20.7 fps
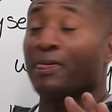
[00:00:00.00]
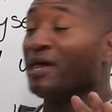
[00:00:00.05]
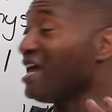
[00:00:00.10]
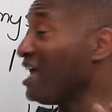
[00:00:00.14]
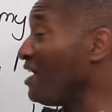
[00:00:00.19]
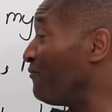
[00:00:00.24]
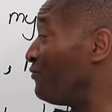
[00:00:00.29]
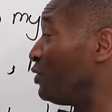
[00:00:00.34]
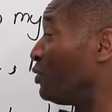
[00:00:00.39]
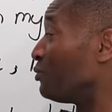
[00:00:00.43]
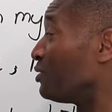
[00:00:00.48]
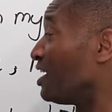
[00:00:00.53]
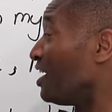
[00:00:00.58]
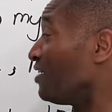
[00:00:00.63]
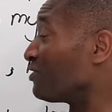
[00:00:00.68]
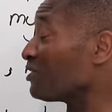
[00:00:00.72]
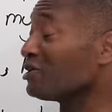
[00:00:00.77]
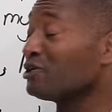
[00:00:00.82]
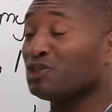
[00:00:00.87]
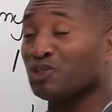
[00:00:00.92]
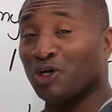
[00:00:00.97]
if you
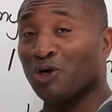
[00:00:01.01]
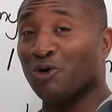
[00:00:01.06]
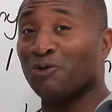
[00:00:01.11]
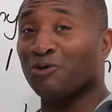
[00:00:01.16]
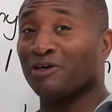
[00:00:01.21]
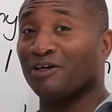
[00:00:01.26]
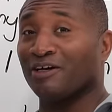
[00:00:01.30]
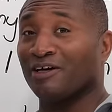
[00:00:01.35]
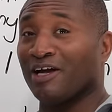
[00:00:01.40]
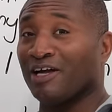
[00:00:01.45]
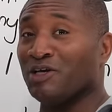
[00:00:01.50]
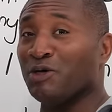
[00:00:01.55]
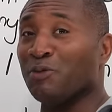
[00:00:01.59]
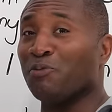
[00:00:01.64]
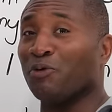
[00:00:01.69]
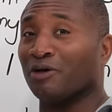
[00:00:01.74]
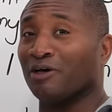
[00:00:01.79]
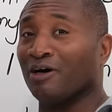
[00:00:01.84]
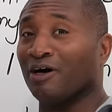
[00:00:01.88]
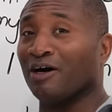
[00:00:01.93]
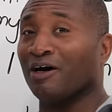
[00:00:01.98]
get the joke and you
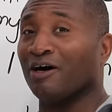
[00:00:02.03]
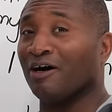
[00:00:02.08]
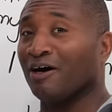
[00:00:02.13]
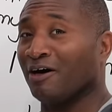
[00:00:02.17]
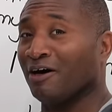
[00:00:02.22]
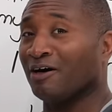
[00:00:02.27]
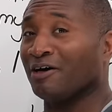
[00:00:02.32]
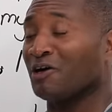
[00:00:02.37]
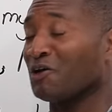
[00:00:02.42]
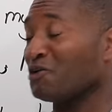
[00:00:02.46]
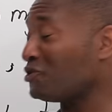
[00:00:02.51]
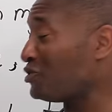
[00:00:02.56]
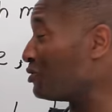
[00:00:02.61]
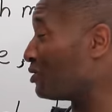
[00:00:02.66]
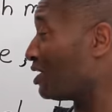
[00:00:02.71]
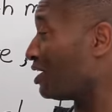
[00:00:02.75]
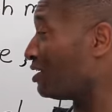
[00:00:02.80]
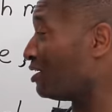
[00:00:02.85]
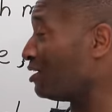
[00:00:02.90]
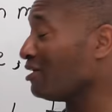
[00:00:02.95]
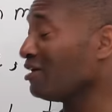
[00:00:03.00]
put ha ha ha because you
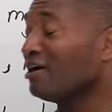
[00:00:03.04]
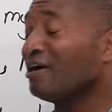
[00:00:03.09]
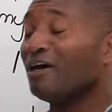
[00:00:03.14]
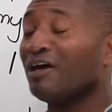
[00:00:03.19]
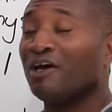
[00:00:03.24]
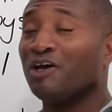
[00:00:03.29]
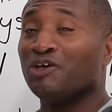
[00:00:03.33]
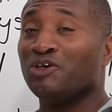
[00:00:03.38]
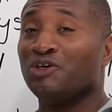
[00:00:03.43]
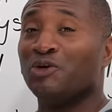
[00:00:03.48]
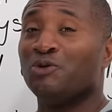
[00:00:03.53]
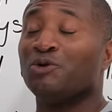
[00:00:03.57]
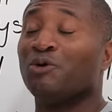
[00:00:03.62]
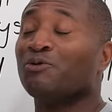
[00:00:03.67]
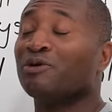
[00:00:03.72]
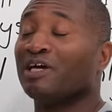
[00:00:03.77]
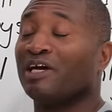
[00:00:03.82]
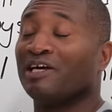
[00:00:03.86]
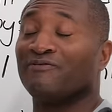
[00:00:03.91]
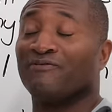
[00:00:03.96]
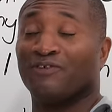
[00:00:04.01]
get it, you
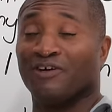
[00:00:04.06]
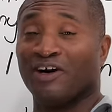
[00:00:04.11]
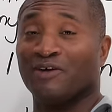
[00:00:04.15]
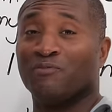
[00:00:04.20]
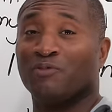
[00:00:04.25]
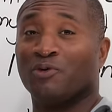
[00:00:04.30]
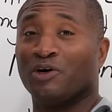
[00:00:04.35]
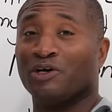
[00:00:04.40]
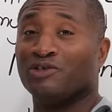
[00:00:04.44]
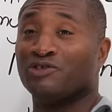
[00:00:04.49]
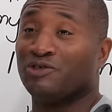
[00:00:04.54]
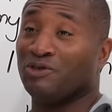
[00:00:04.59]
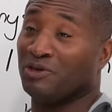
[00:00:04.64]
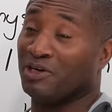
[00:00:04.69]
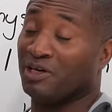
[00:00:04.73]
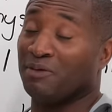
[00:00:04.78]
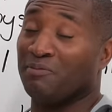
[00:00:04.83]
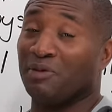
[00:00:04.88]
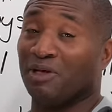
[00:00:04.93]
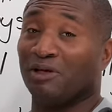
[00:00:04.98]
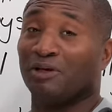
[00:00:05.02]
don't get 5 points, you
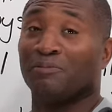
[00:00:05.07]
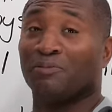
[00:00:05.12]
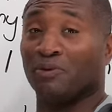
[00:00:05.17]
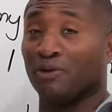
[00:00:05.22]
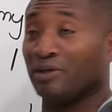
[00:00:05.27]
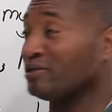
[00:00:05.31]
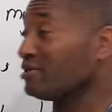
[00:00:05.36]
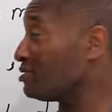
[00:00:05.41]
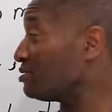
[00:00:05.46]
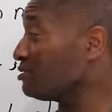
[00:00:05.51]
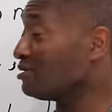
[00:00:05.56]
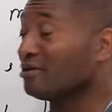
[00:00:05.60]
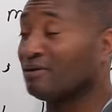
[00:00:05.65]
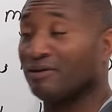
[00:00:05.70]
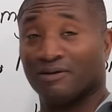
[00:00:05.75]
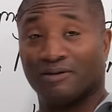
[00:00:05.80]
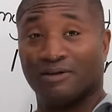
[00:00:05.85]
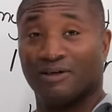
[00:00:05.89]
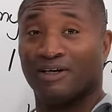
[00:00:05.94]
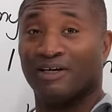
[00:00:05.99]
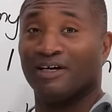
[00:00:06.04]
get 1,000,000 points.
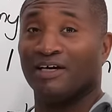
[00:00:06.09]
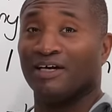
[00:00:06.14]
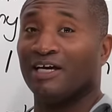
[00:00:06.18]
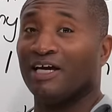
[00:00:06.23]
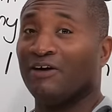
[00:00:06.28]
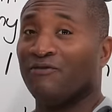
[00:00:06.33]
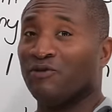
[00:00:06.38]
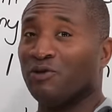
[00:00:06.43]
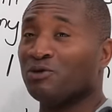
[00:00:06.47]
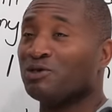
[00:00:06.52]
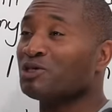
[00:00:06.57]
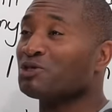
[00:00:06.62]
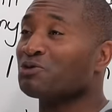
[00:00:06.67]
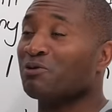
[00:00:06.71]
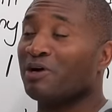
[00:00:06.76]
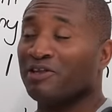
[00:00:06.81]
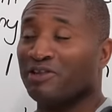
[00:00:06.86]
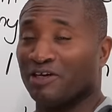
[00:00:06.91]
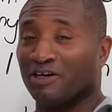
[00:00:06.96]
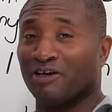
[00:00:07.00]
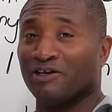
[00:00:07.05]
If you just
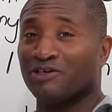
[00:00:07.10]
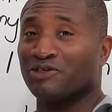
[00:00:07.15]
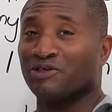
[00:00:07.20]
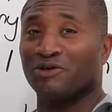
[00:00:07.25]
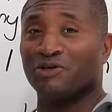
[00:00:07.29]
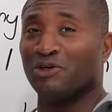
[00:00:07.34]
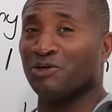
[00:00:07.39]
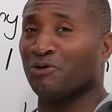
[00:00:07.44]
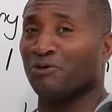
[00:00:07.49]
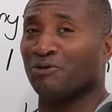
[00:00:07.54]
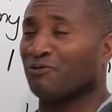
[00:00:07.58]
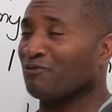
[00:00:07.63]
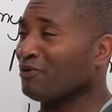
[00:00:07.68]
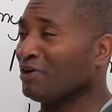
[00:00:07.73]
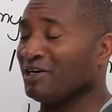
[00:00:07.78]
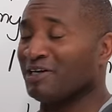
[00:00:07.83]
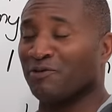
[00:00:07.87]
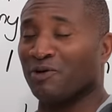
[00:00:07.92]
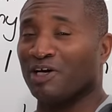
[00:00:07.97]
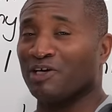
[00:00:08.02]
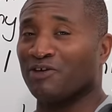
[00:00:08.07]
write the answer and you don't
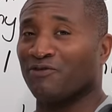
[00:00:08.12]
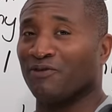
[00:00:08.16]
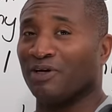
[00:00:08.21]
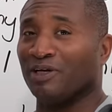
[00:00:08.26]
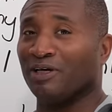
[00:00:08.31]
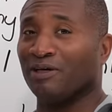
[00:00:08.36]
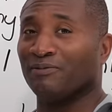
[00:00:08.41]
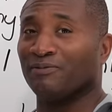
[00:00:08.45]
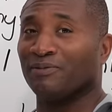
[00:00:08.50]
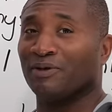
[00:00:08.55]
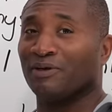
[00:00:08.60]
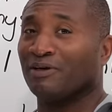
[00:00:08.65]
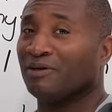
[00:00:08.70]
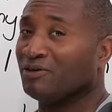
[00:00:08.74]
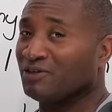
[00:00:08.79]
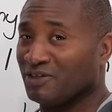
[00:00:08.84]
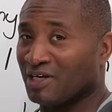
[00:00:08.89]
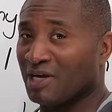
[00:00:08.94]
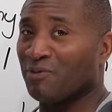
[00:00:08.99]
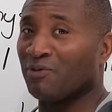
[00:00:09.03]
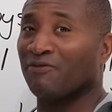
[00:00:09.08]
find out why it's funny,
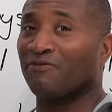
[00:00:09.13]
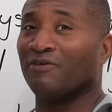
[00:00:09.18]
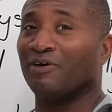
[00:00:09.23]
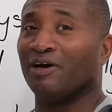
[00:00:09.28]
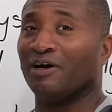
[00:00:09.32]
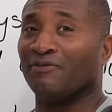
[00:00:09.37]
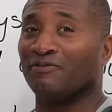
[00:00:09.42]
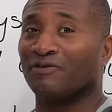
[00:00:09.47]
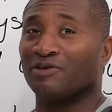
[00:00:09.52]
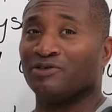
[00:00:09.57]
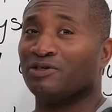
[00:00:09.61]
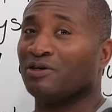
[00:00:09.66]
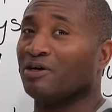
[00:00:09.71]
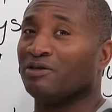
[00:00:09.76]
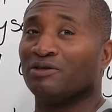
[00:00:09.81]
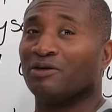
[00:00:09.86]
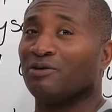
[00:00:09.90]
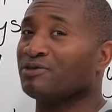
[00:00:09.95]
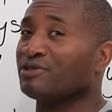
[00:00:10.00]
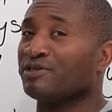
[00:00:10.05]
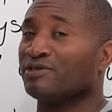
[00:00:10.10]
stay with 5 because you've got
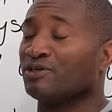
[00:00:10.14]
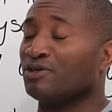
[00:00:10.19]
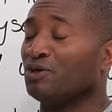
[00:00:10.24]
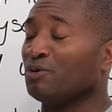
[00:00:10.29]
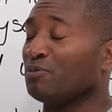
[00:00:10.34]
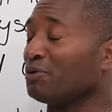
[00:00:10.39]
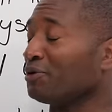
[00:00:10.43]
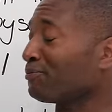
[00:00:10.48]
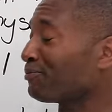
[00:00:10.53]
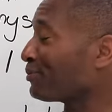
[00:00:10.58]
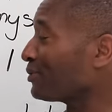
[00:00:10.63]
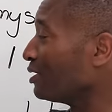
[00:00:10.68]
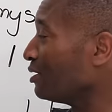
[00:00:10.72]
no sense of humor.